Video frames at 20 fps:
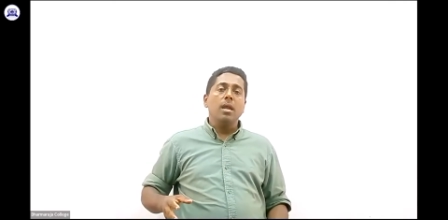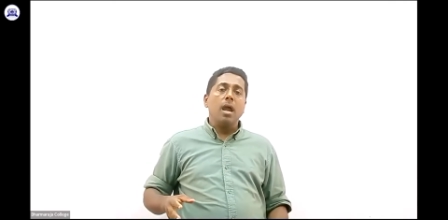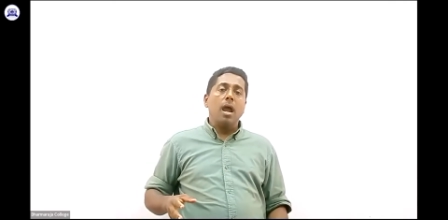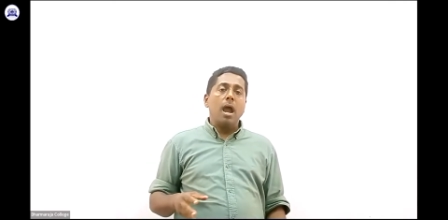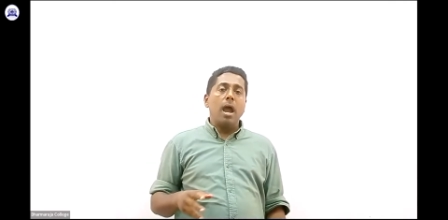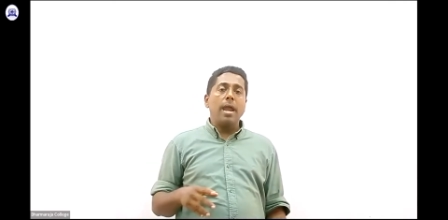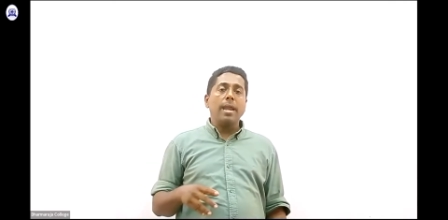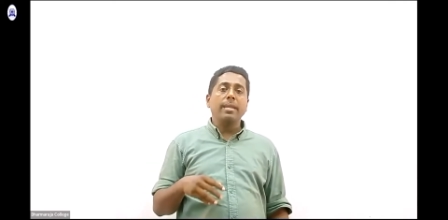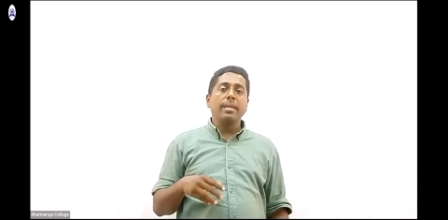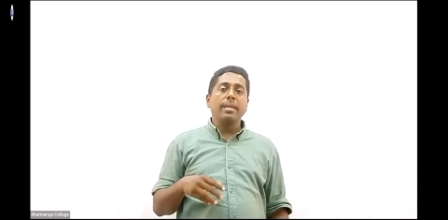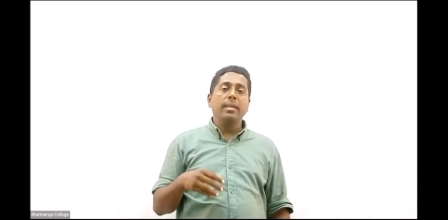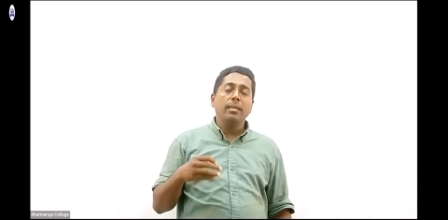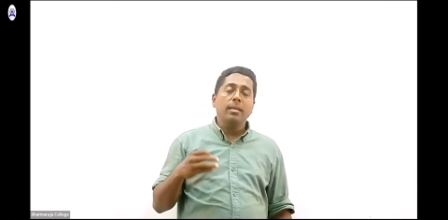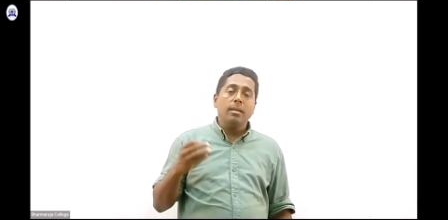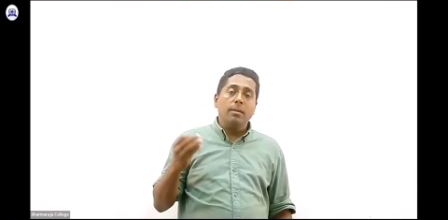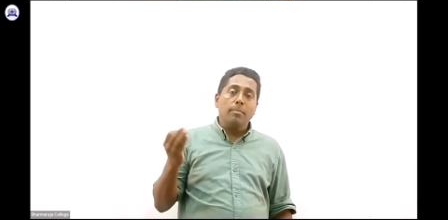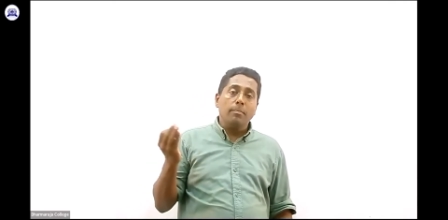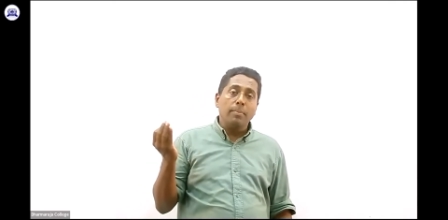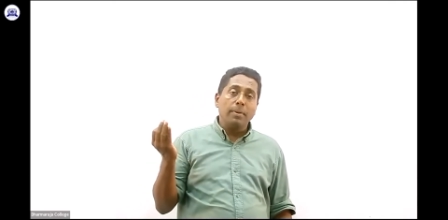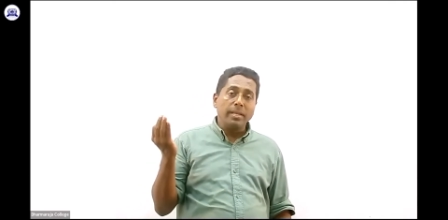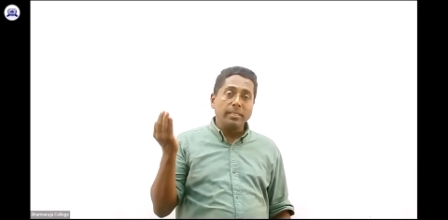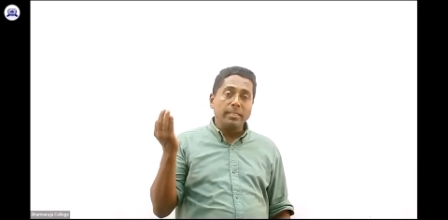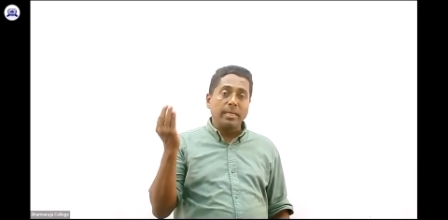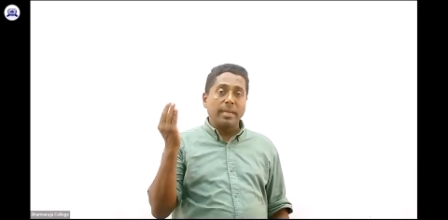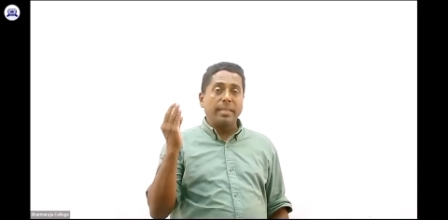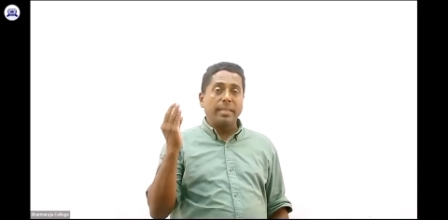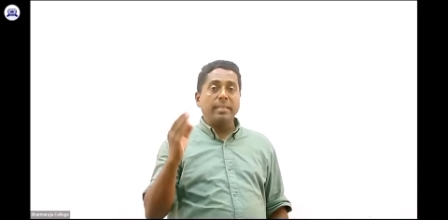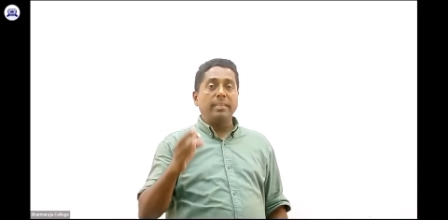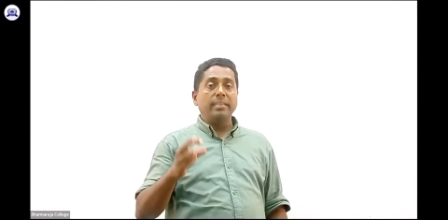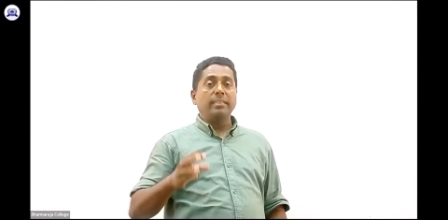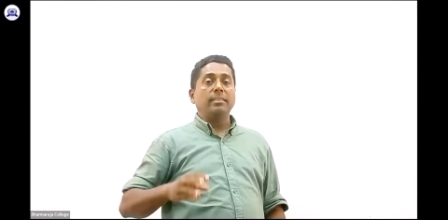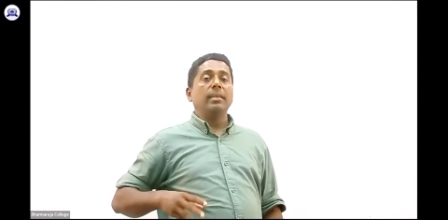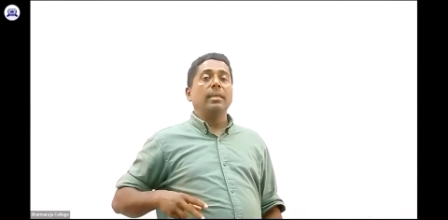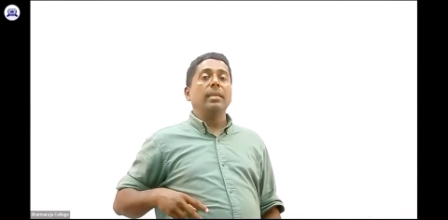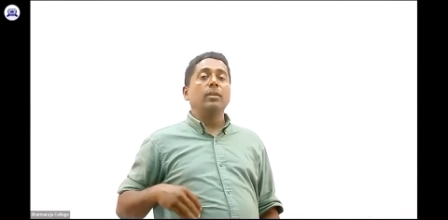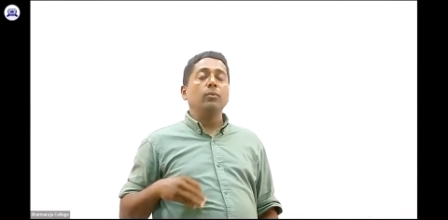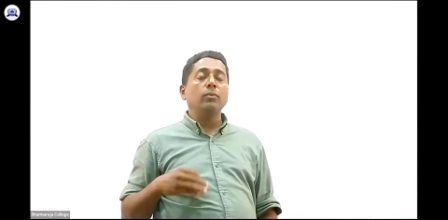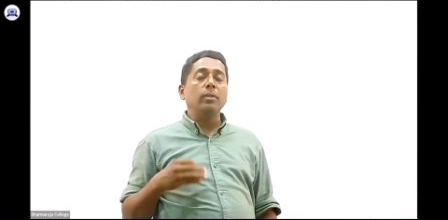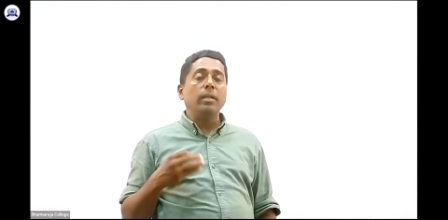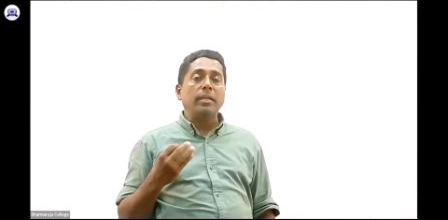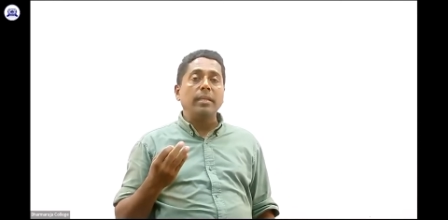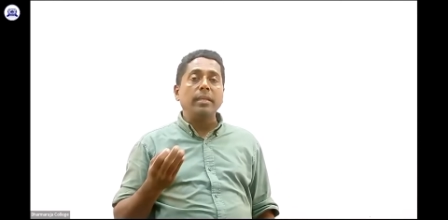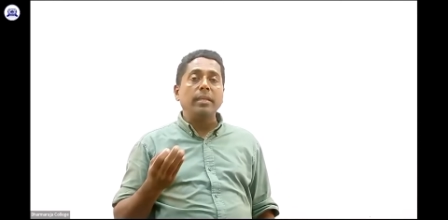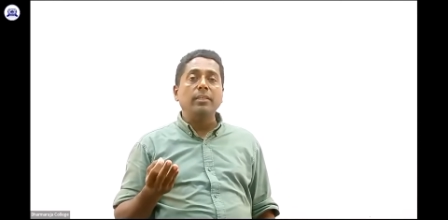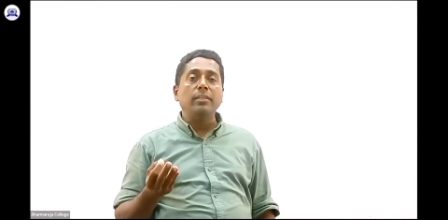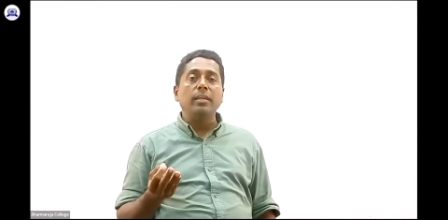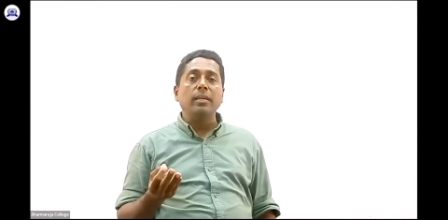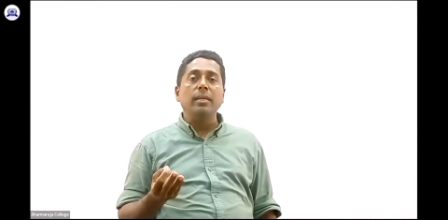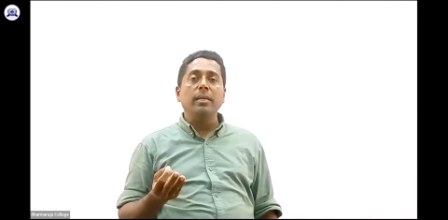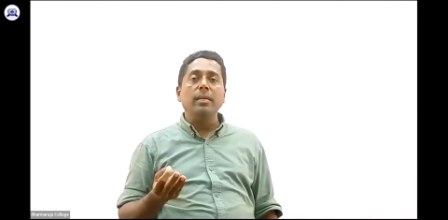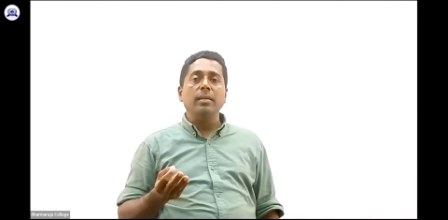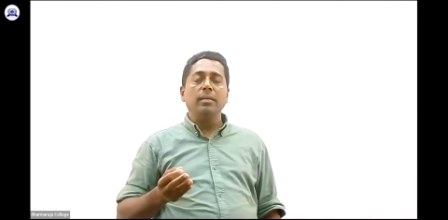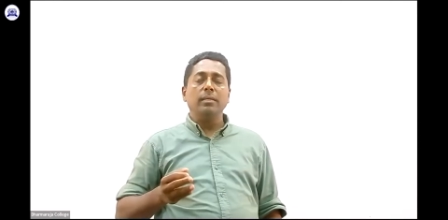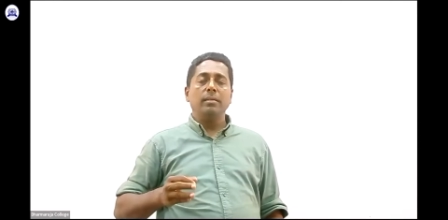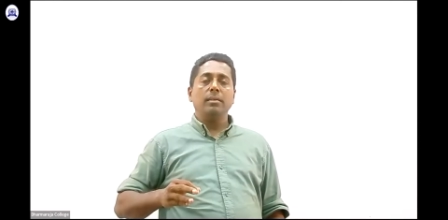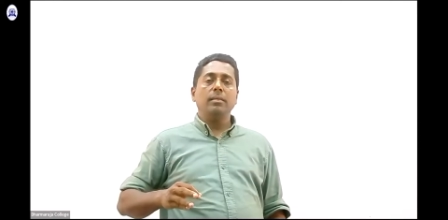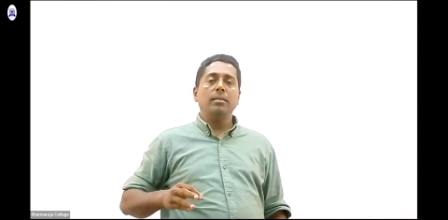I bring the register to the teacher.